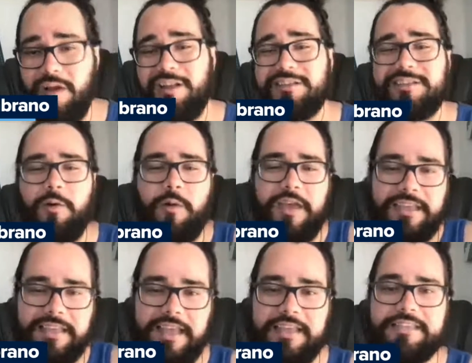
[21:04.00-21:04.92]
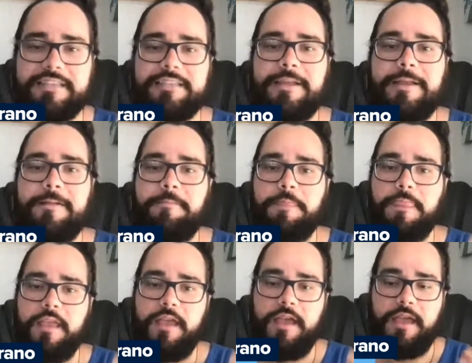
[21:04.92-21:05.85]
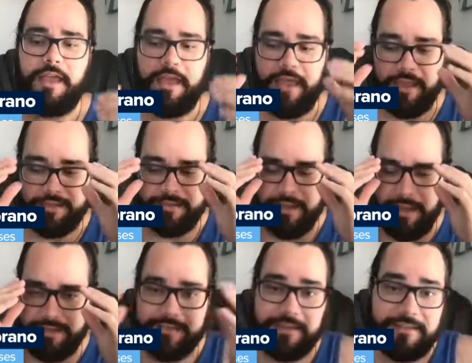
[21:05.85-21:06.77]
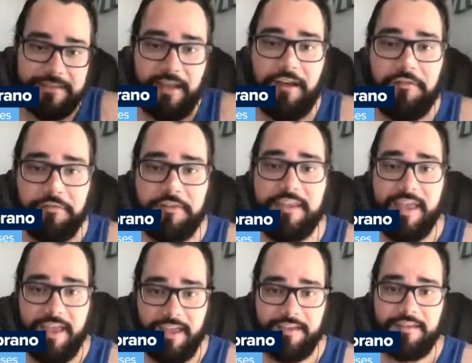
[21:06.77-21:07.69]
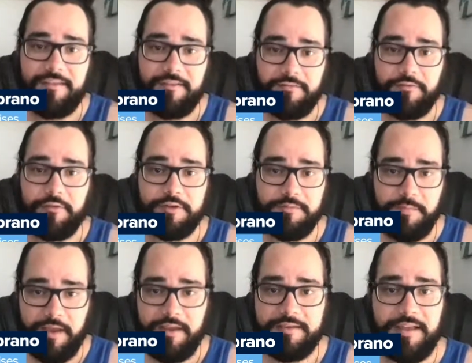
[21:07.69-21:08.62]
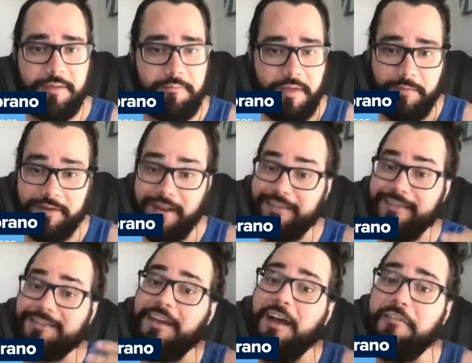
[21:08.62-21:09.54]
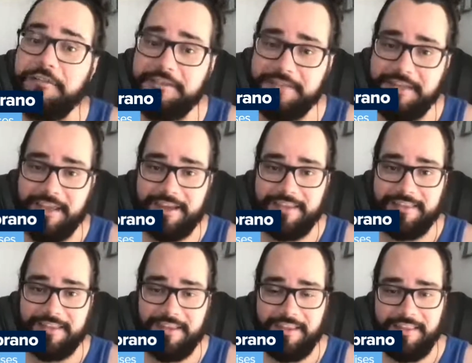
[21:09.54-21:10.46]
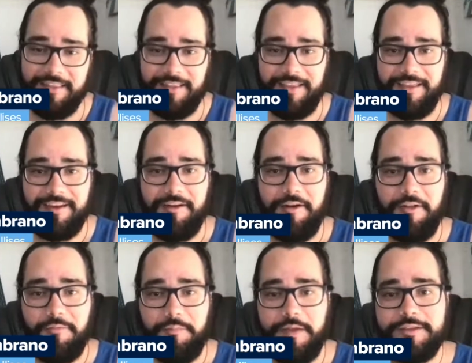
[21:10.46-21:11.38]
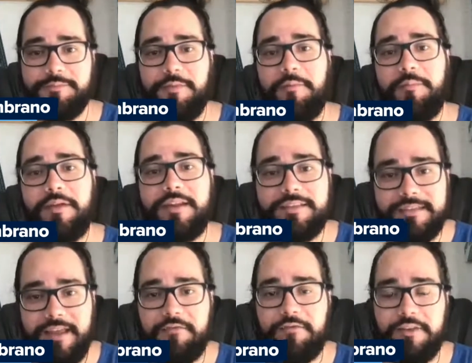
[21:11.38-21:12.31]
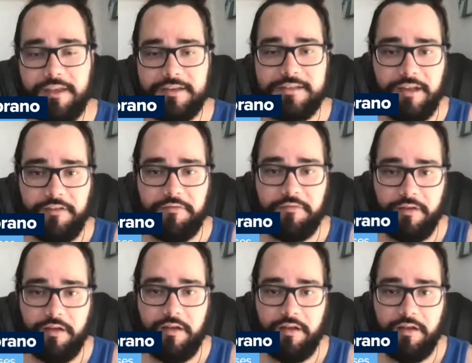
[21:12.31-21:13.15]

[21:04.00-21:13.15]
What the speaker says: well. So it's a tough gig, first base. I'm maybe not the toughest gig in all of baseball, but it's definitely a tough